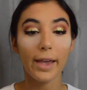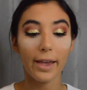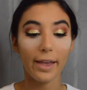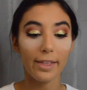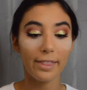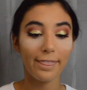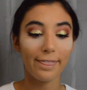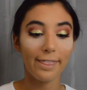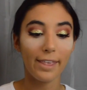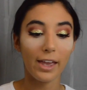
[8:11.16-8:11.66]

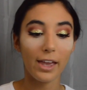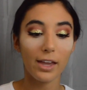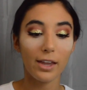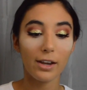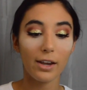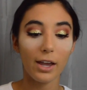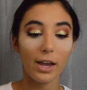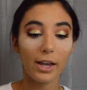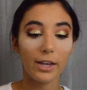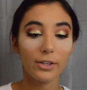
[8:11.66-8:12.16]
And
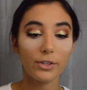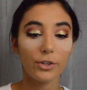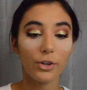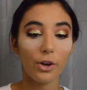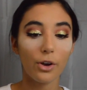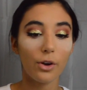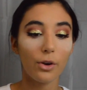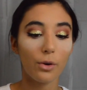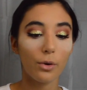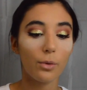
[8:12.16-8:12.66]
then I
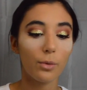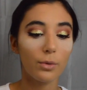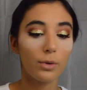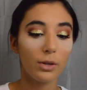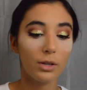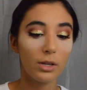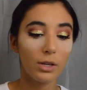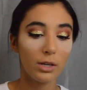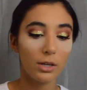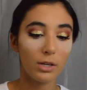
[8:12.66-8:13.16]
go
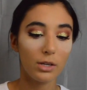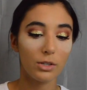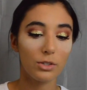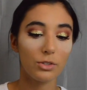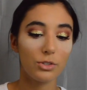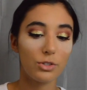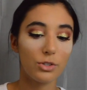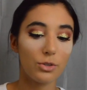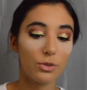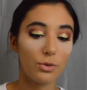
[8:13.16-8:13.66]

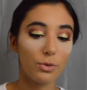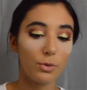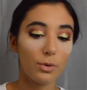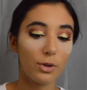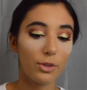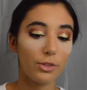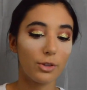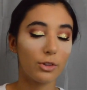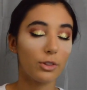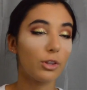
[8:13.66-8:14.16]

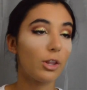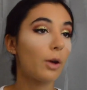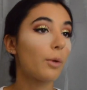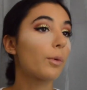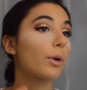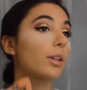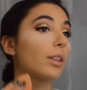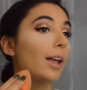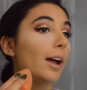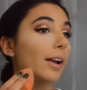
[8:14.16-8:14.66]
to the
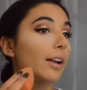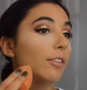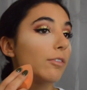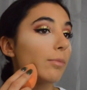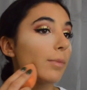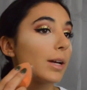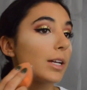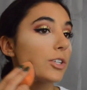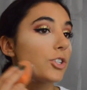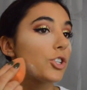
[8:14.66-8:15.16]
lower line of
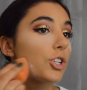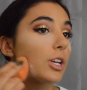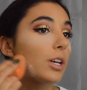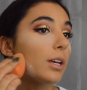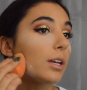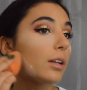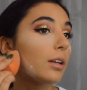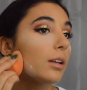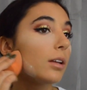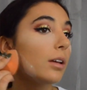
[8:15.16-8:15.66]
my
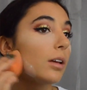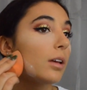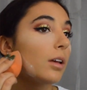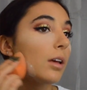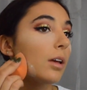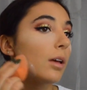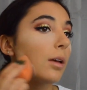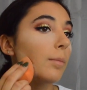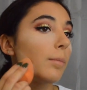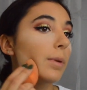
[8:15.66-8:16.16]
chin,
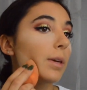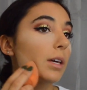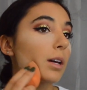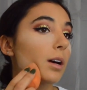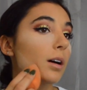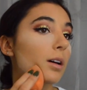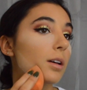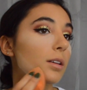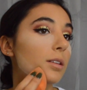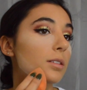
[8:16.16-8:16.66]

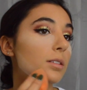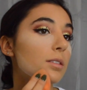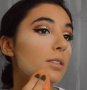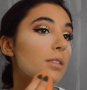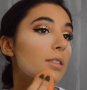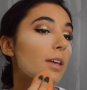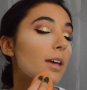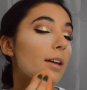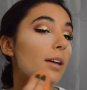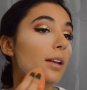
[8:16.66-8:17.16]
because
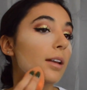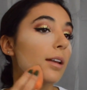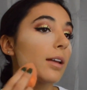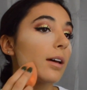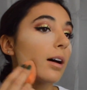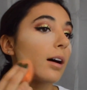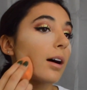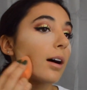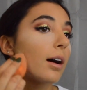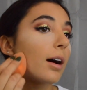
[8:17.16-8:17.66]
then
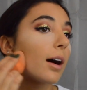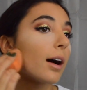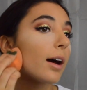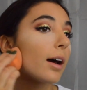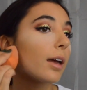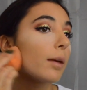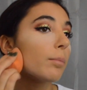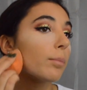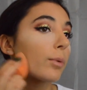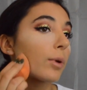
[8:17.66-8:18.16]

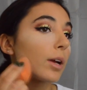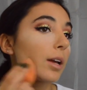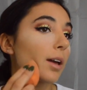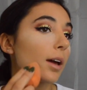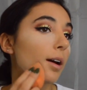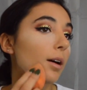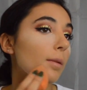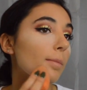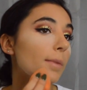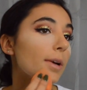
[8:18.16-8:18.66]
I bring
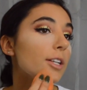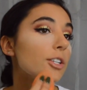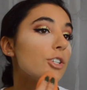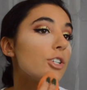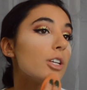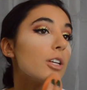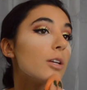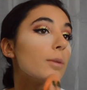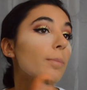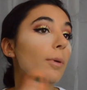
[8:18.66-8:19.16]
out my
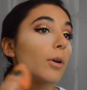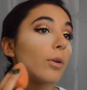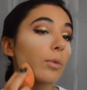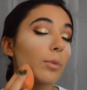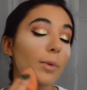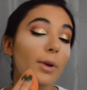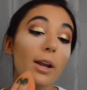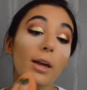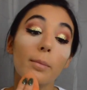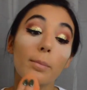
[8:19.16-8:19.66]

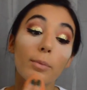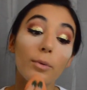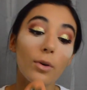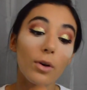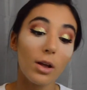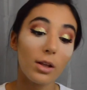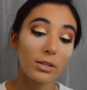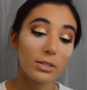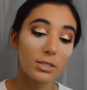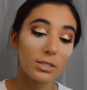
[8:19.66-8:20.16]
cheekbone when I
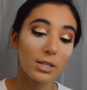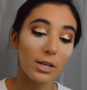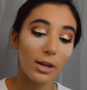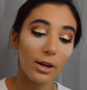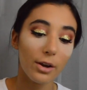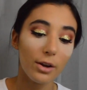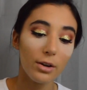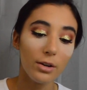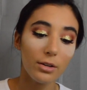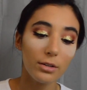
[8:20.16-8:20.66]
bronze
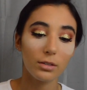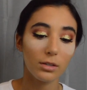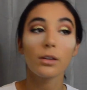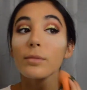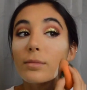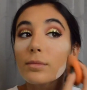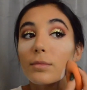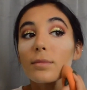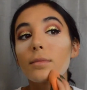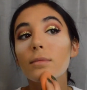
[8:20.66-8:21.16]
there.
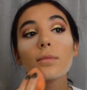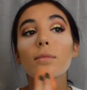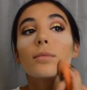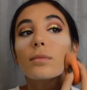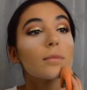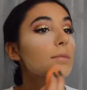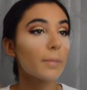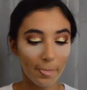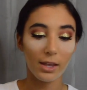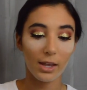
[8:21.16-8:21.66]

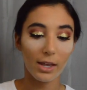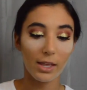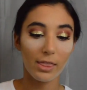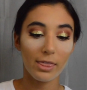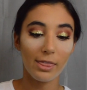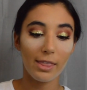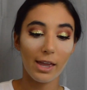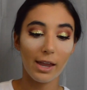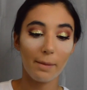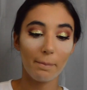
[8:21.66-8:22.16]

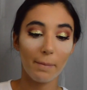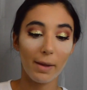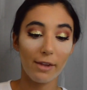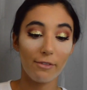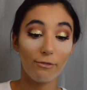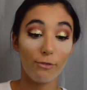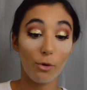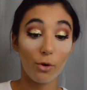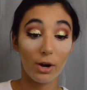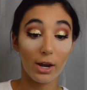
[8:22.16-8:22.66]
And then my
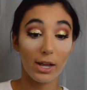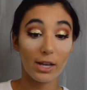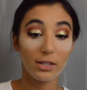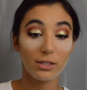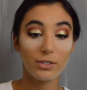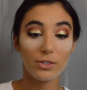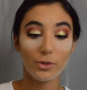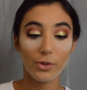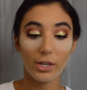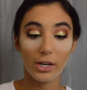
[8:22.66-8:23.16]

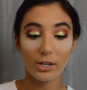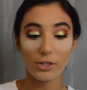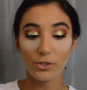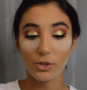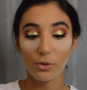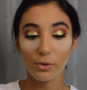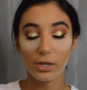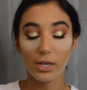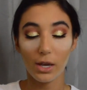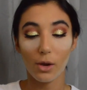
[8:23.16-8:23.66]
forehead so that I
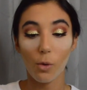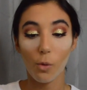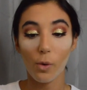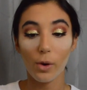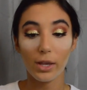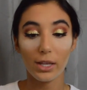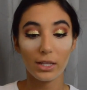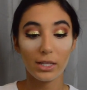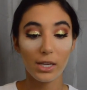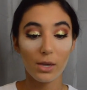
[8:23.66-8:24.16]
don't get
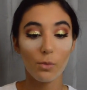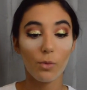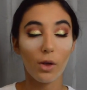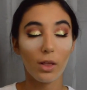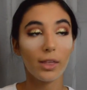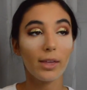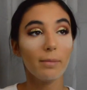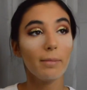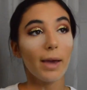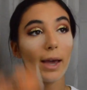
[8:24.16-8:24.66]
oily
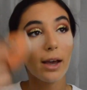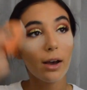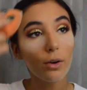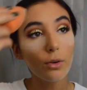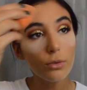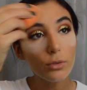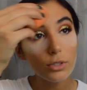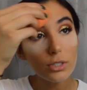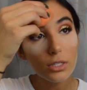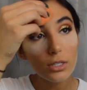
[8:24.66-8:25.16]
while I'm
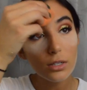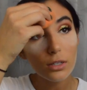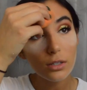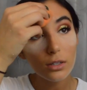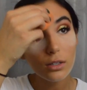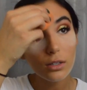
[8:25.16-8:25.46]
out.